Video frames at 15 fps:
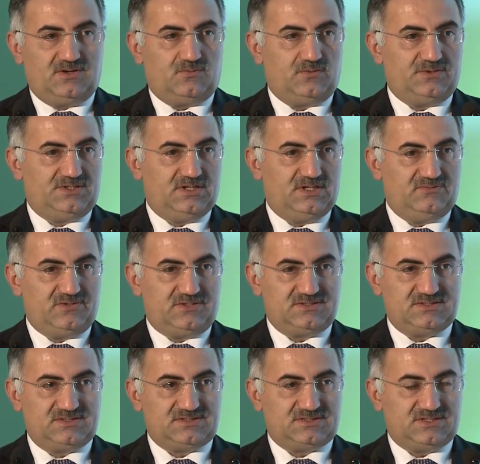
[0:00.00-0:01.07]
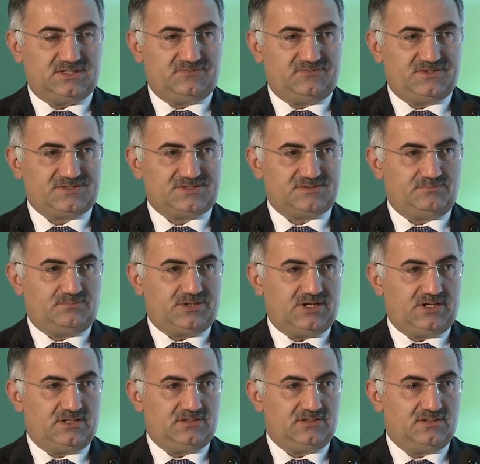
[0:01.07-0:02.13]
We deliver this service
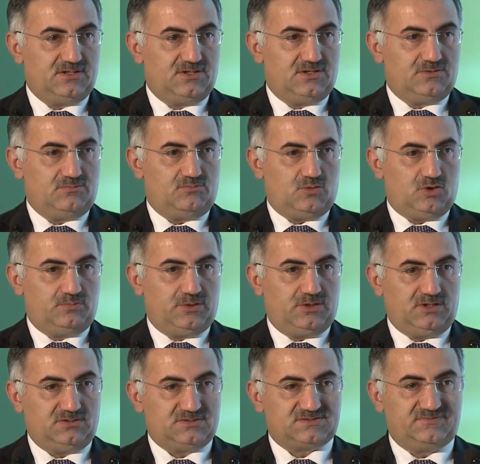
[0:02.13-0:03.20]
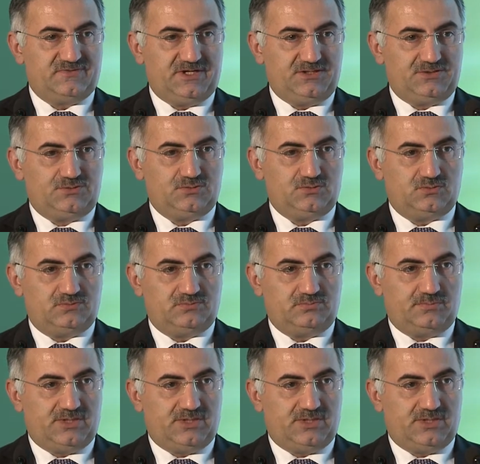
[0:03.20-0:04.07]
by mobiles way too,